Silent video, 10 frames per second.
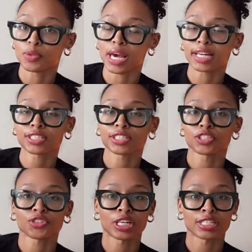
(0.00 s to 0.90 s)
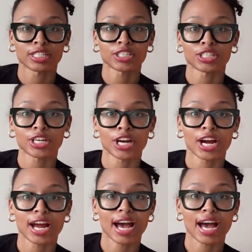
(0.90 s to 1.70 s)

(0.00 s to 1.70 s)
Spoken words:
we actually transitioned her